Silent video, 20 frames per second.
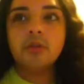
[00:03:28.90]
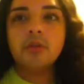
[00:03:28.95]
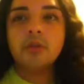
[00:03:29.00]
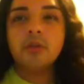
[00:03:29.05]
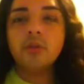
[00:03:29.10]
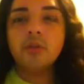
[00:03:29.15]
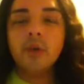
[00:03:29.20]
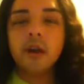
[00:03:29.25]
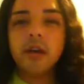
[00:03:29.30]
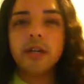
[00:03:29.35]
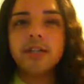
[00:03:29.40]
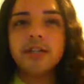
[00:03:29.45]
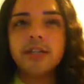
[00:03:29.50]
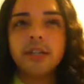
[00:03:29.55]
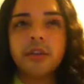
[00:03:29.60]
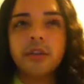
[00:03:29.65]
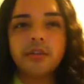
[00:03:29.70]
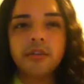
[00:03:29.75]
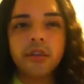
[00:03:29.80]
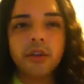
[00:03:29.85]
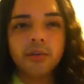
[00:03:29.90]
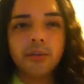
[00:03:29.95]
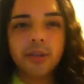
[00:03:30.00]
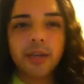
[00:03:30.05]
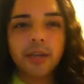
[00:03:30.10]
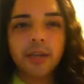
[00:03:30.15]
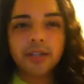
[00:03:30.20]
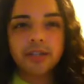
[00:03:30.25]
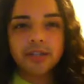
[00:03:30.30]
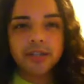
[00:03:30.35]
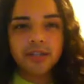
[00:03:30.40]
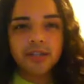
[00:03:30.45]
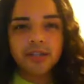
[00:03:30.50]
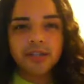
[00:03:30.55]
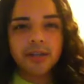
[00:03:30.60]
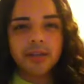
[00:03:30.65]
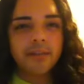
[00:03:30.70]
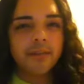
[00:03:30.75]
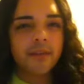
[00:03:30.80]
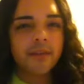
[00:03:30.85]
1 to 3 weeks or
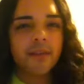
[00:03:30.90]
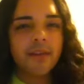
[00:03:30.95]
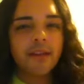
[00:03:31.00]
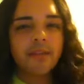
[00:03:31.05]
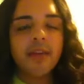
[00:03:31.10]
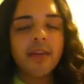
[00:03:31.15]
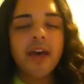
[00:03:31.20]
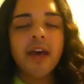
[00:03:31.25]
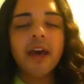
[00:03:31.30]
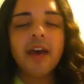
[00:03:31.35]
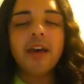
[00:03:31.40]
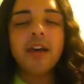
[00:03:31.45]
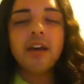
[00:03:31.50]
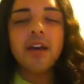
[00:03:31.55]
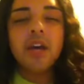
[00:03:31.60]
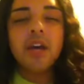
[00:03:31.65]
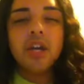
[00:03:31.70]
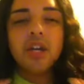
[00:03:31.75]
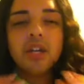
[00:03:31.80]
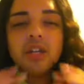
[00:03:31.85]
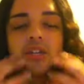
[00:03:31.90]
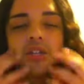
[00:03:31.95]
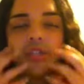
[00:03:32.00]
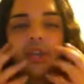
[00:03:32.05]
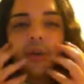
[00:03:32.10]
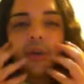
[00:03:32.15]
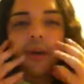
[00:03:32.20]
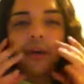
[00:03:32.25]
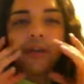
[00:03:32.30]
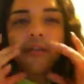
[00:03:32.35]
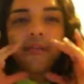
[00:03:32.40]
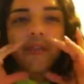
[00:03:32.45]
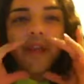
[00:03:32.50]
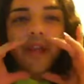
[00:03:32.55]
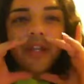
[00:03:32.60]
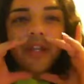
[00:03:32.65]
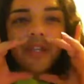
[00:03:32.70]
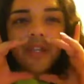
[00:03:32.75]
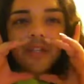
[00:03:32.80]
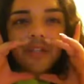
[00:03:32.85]
something like that. So
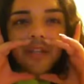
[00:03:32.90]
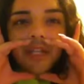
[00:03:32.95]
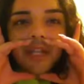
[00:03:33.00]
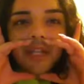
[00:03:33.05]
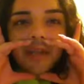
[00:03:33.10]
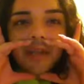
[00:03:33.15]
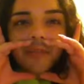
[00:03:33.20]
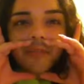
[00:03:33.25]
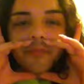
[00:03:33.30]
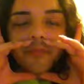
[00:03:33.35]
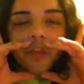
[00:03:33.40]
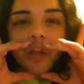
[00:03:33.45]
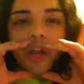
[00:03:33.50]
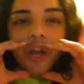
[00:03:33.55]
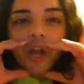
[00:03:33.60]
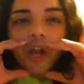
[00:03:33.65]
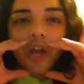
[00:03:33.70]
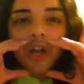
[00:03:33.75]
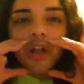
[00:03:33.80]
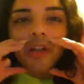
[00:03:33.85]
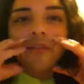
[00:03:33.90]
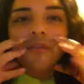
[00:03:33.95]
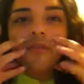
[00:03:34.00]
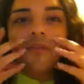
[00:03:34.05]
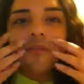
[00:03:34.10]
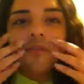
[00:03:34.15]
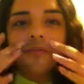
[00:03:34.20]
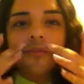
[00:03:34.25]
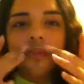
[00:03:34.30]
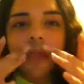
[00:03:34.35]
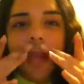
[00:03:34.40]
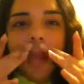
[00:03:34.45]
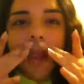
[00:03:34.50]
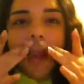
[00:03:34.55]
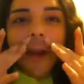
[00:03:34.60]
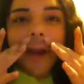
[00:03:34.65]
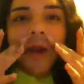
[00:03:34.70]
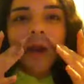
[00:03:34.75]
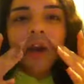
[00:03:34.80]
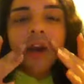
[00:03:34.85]
eventually, all of the
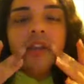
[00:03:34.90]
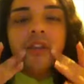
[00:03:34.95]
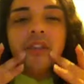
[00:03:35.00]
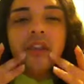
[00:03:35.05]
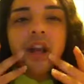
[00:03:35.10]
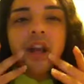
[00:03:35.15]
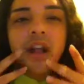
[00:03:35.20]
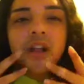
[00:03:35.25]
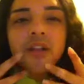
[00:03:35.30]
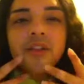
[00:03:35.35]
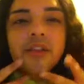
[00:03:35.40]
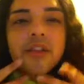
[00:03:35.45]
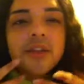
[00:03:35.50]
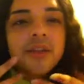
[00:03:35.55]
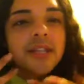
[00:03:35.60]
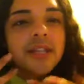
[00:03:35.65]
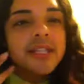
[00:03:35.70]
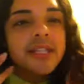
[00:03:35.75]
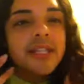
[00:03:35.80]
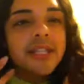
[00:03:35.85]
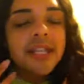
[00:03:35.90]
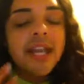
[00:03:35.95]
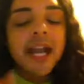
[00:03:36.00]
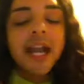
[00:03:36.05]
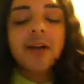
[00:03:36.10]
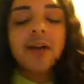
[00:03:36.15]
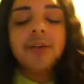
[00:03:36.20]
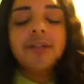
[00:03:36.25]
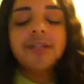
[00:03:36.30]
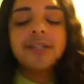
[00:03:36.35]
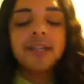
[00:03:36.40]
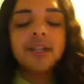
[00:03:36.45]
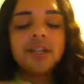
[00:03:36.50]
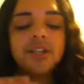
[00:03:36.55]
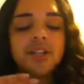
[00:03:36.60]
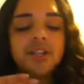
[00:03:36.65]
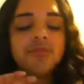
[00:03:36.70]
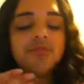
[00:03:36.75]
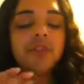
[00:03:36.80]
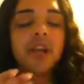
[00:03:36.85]
hair and the color that you can see now is going to
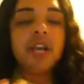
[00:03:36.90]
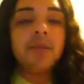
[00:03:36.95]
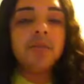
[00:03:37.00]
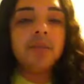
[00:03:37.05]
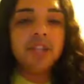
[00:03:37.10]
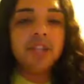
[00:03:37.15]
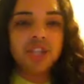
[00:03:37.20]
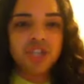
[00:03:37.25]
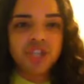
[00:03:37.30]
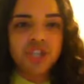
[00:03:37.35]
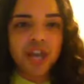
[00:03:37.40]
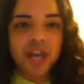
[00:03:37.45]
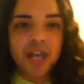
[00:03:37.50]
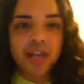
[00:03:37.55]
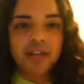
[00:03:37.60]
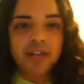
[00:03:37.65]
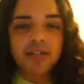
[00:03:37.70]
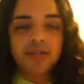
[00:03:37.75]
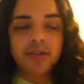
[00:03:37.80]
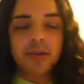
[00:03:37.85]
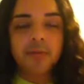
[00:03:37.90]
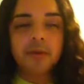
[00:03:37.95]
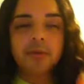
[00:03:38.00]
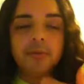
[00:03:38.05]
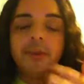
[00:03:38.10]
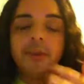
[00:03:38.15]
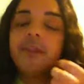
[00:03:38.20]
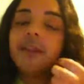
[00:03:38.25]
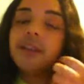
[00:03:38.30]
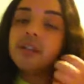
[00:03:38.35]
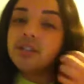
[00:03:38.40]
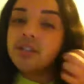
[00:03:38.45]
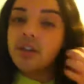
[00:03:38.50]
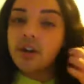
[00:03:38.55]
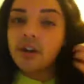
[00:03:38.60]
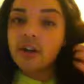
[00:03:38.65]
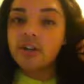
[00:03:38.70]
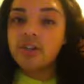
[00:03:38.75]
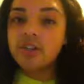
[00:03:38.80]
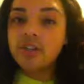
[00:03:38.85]
just randomly shed. So I'm going to be like a
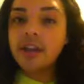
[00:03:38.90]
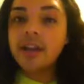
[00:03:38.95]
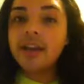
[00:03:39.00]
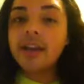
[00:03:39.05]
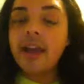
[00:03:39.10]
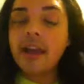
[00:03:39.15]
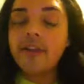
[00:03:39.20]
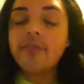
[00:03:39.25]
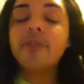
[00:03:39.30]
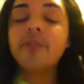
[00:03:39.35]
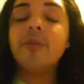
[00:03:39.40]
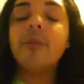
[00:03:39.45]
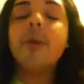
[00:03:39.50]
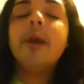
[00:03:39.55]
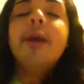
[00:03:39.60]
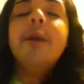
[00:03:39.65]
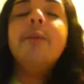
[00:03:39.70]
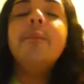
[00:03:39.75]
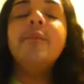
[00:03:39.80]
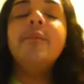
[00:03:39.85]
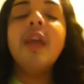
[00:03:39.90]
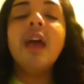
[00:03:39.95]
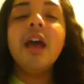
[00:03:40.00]
dog shedding everywhere.